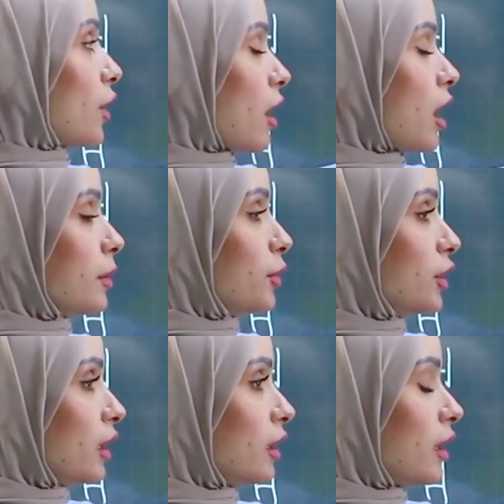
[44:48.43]
the
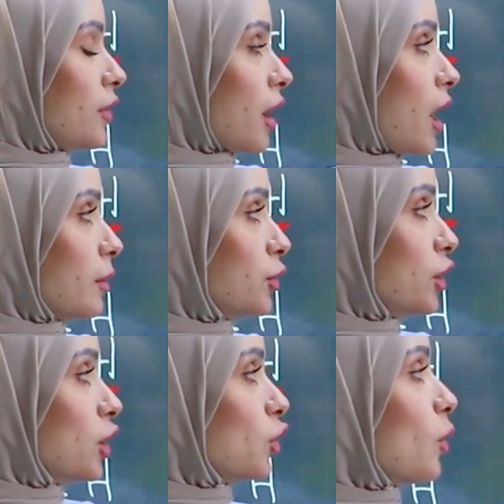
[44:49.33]

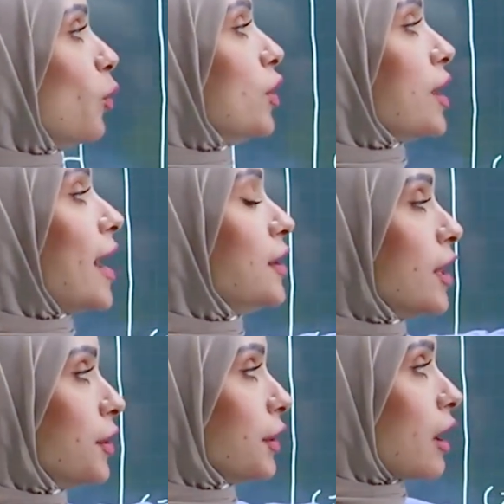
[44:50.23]
carbonyl group with
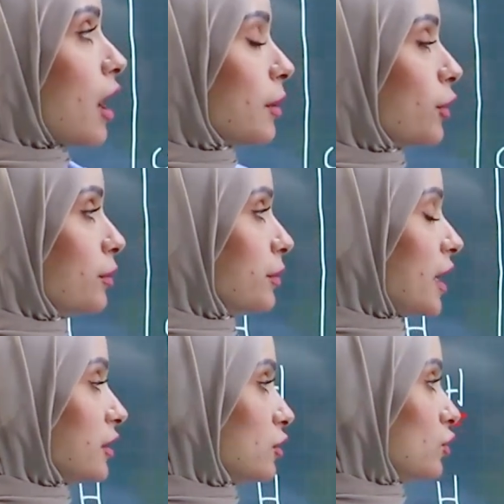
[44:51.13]
another carbon
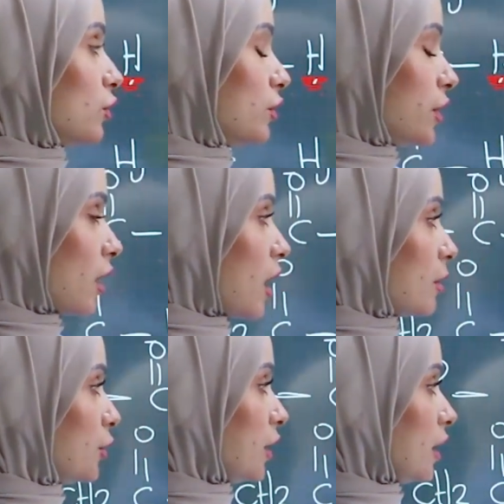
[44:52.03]
next to the
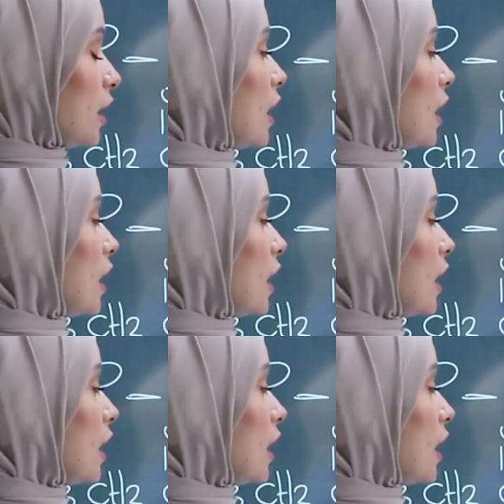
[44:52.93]
carbonyl.